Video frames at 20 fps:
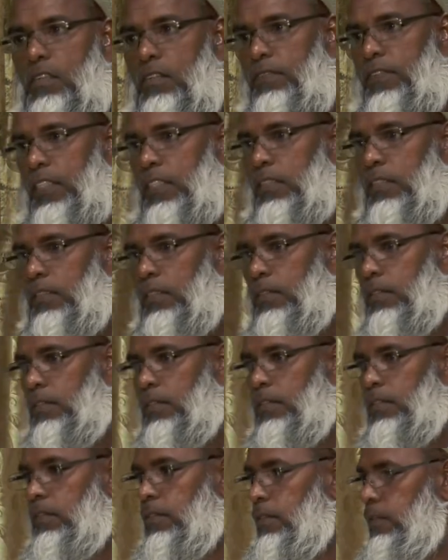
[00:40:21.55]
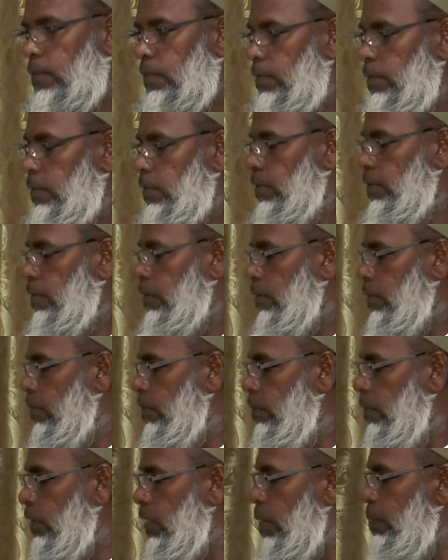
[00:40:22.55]
of it.
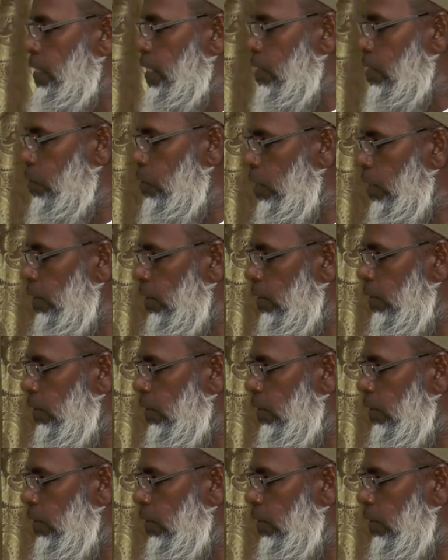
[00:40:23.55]
What time is Isha?